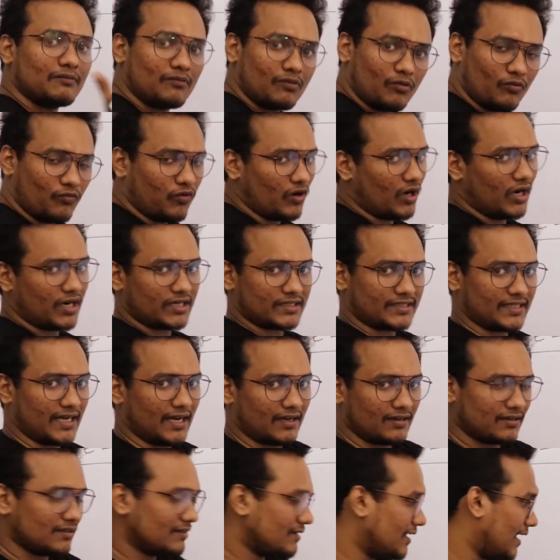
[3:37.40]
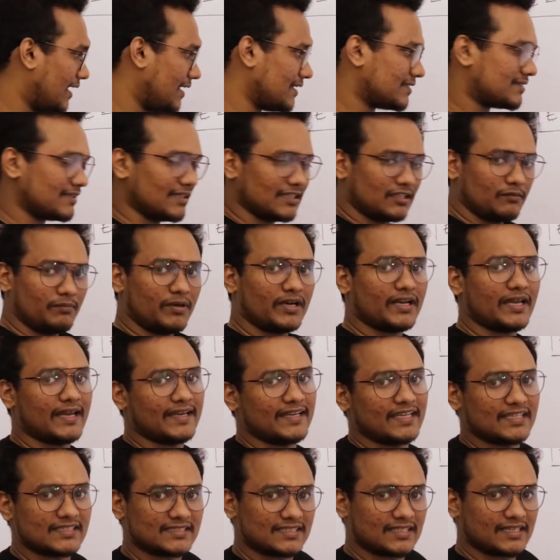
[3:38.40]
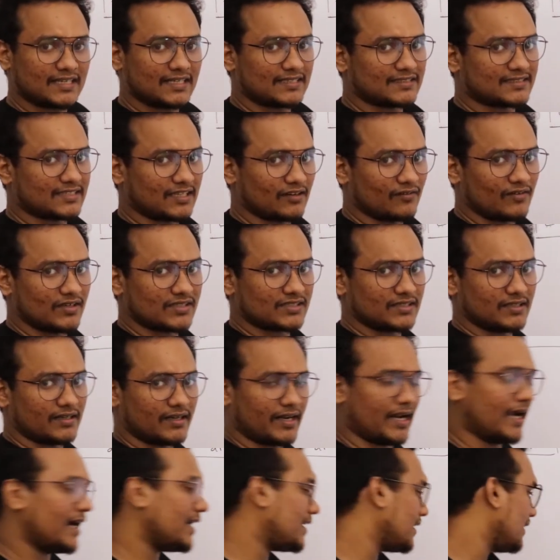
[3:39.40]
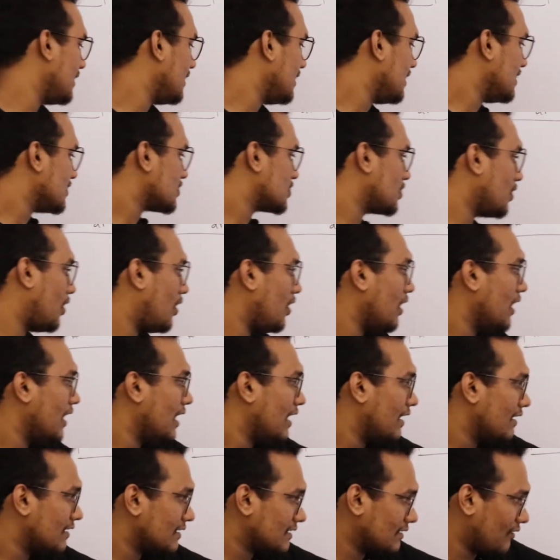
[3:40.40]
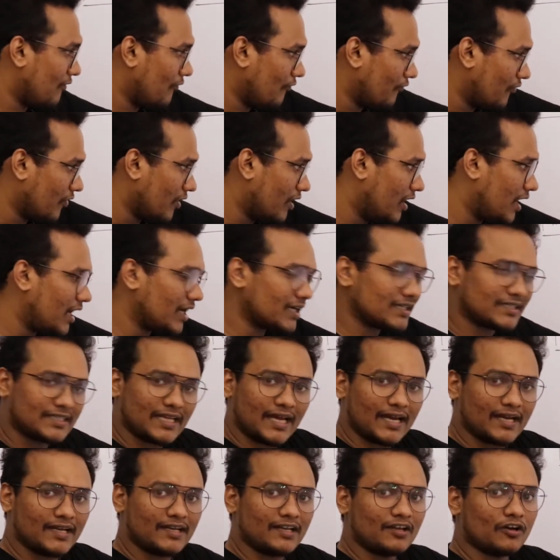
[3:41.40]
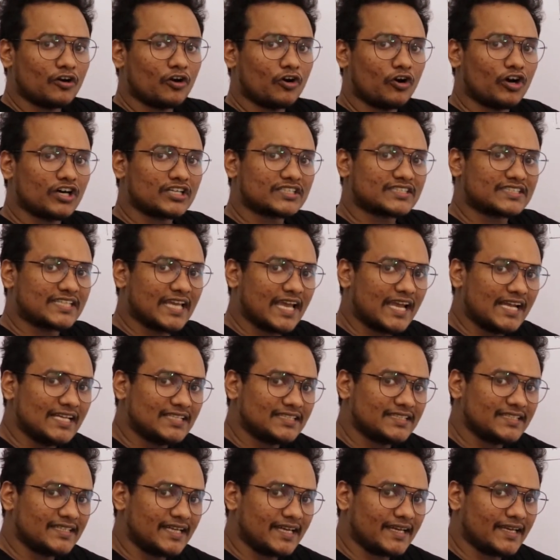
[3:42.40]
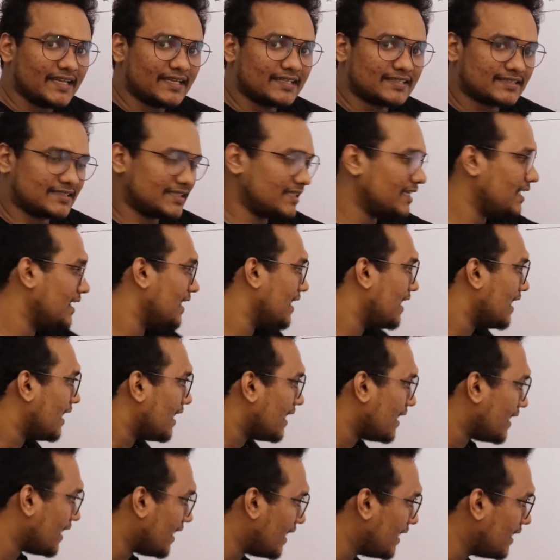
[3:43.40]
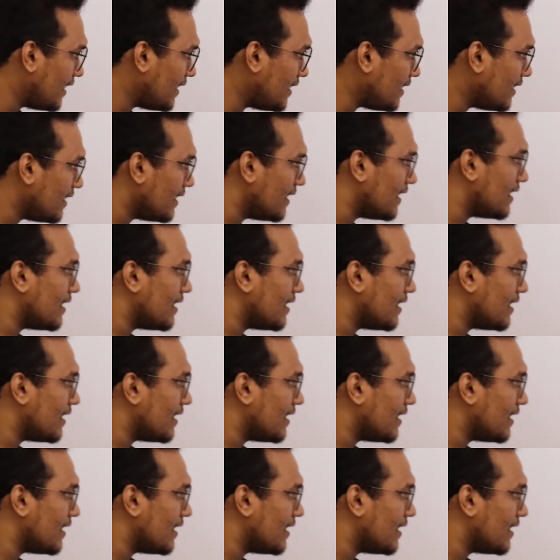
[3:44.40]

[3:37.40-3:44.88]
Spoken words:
work done. That is nothing but energy conservation, right? So work done or change in energy in,